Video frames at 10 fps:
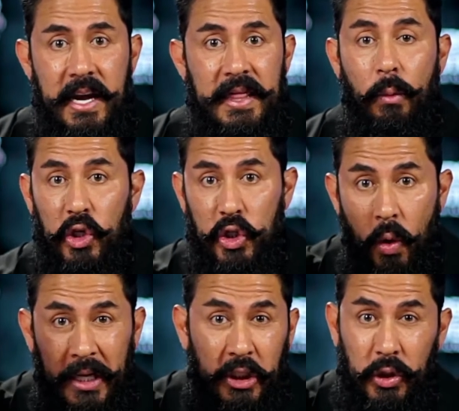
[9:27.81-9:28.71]
that was
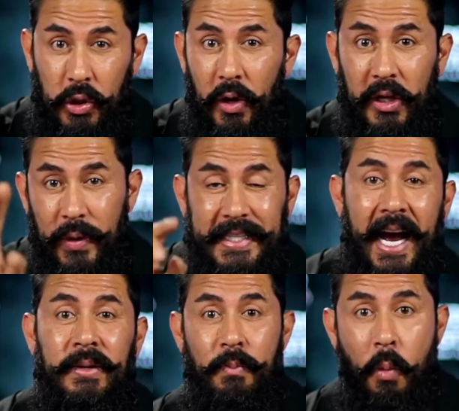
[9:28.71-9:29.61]
doing two to three
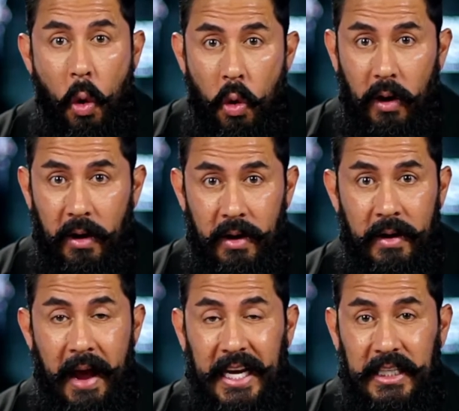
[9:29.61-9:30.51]
times more
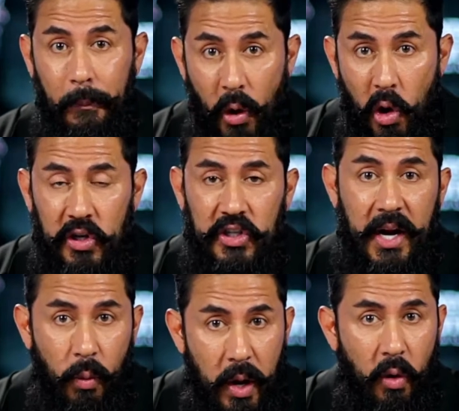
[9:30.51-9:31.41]
as a brokerage
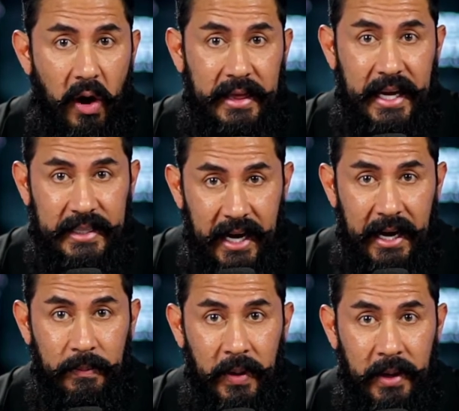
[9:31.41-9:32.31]
than we were at that time?